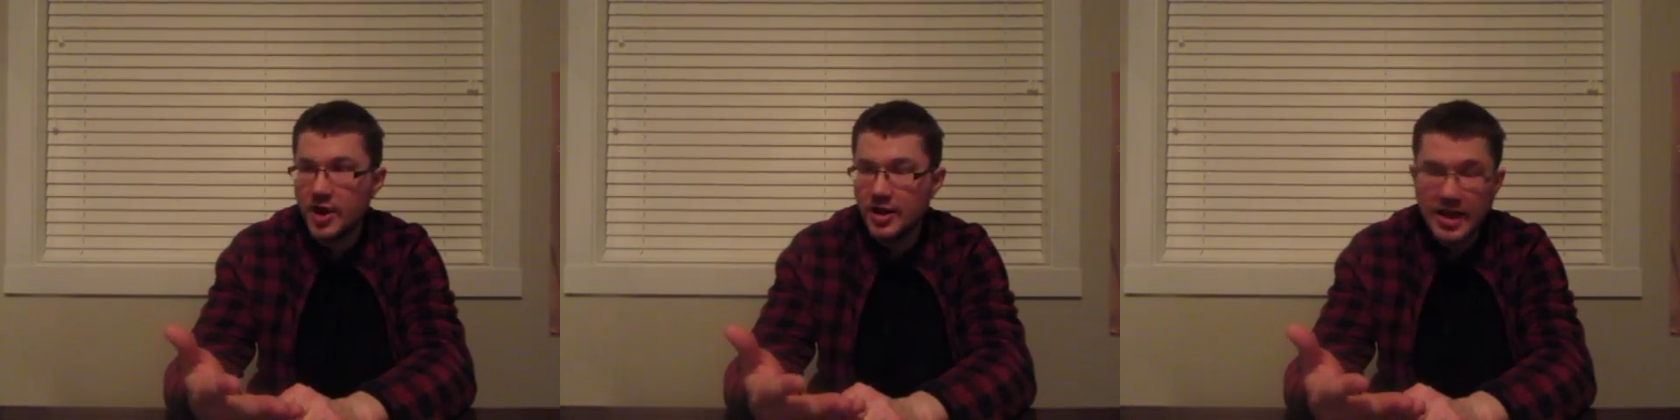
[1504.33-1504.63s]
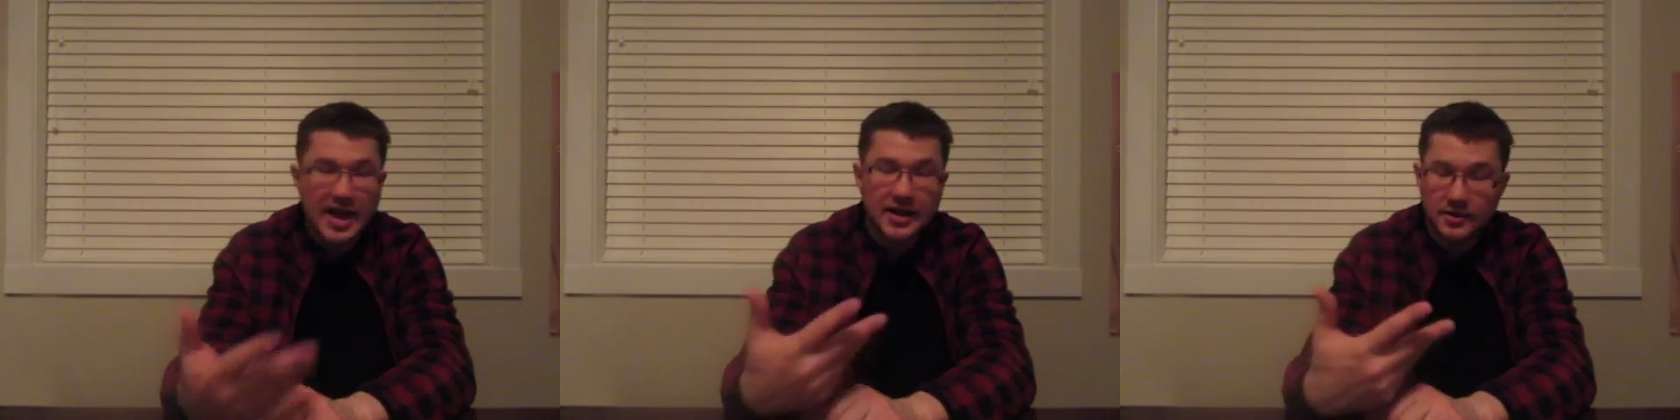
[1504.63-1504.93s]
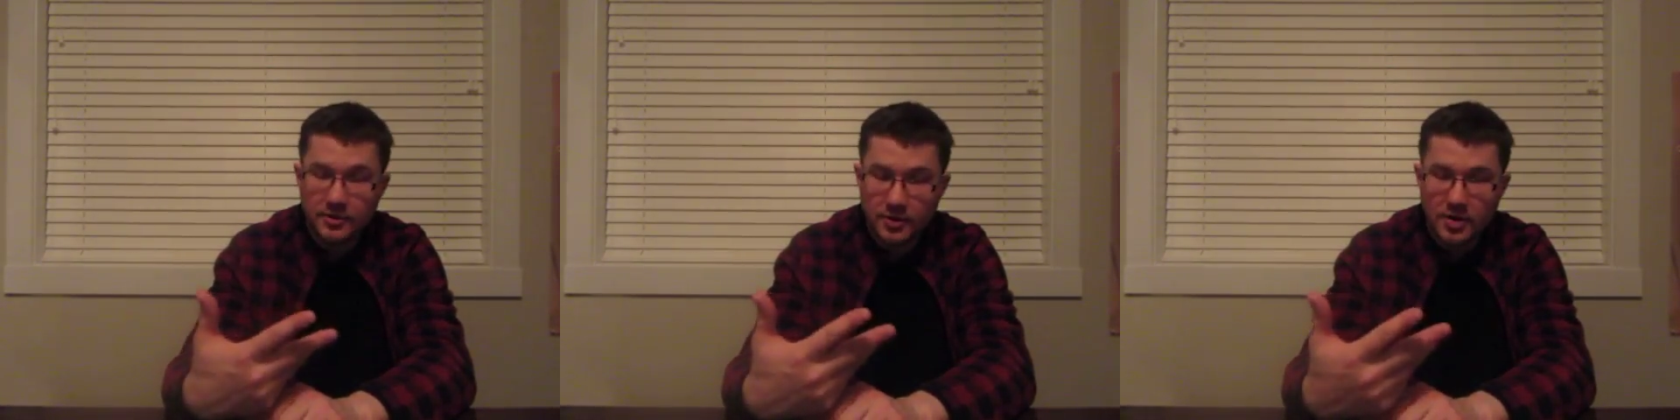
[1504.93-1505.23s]
my
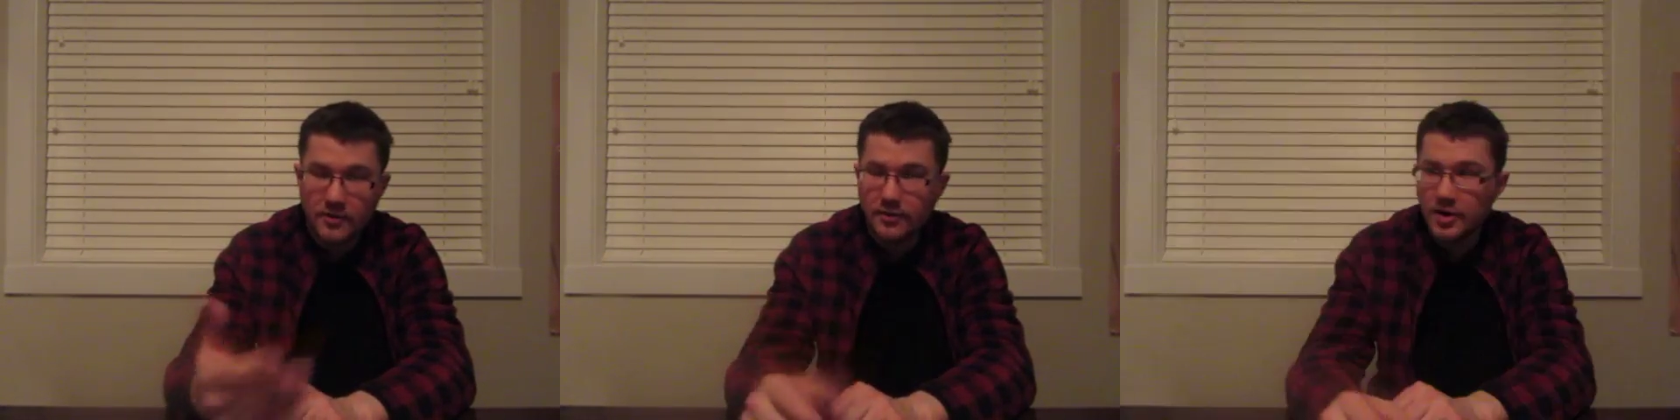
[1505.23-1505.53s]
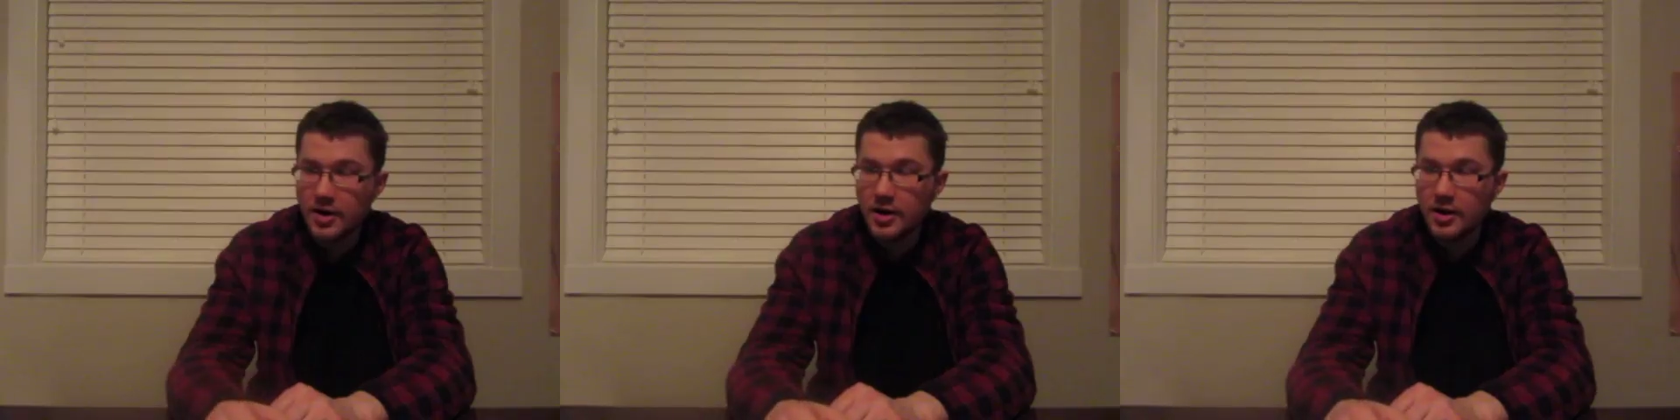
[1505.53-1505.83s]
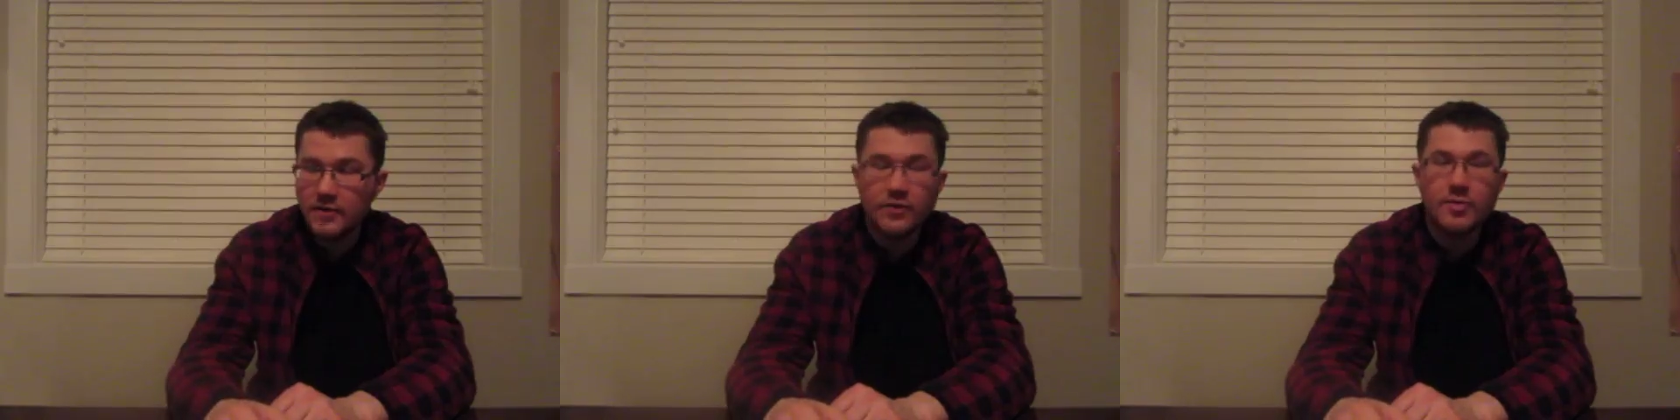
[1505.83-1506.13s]
lack of
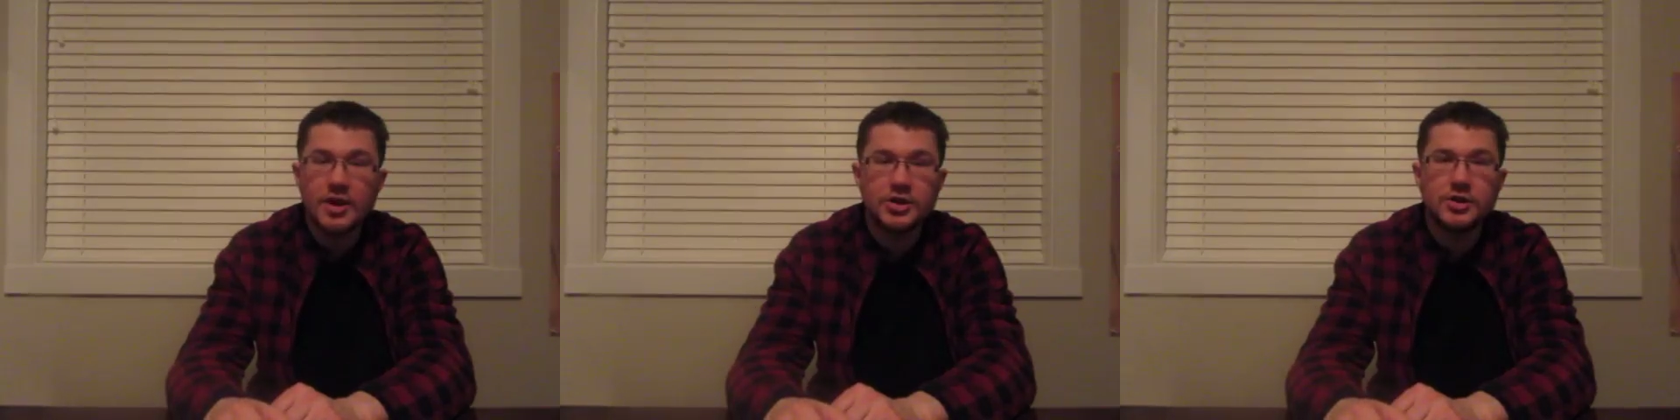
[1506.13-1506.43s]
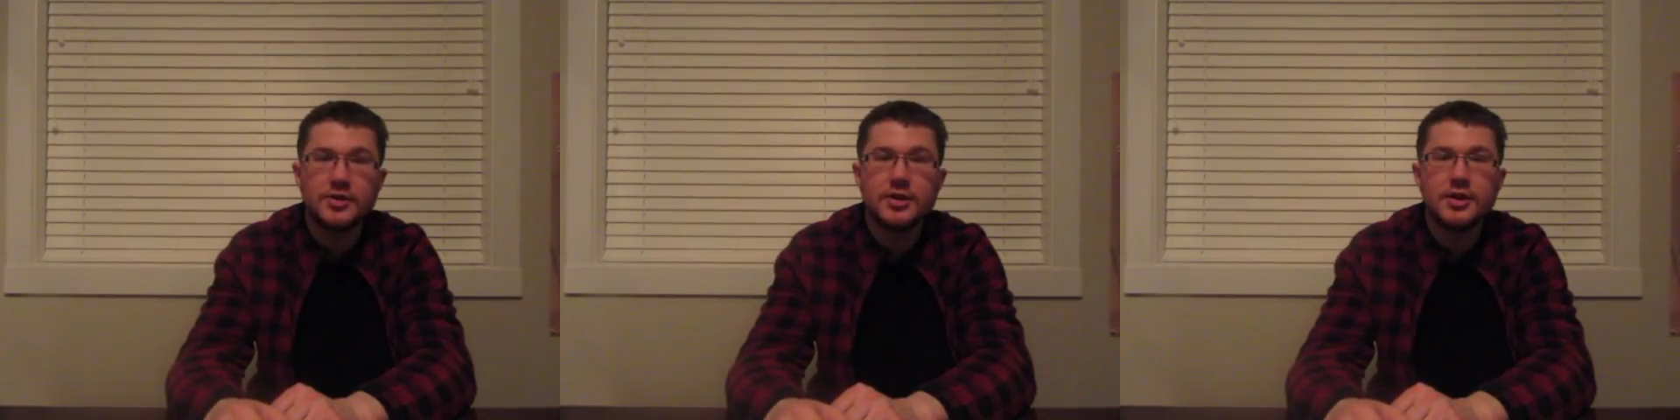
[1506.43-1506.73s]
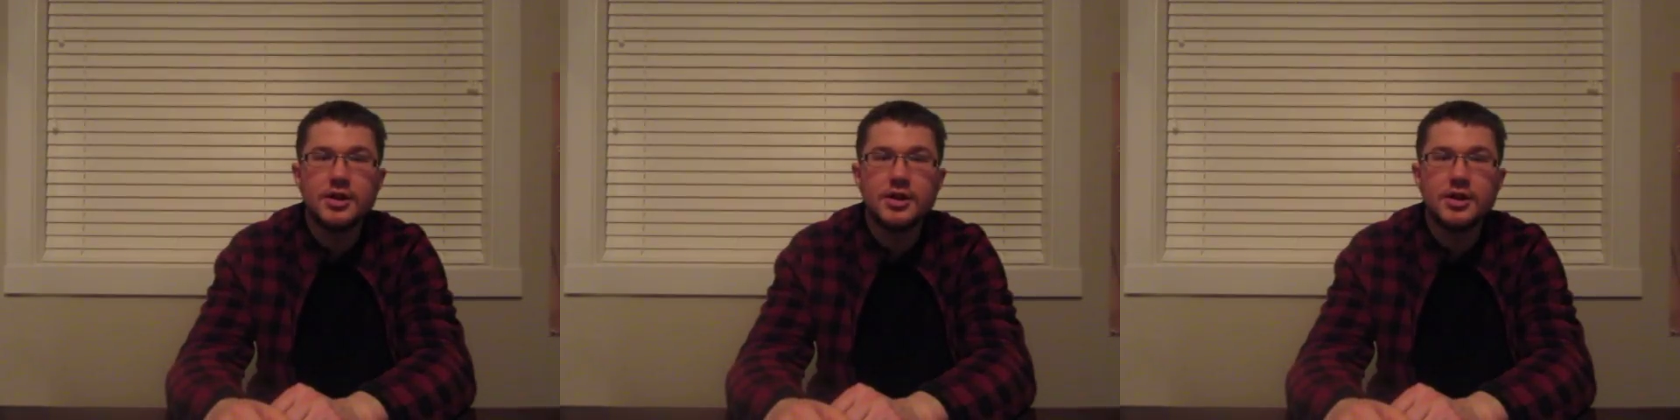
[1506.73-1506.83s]
uh, information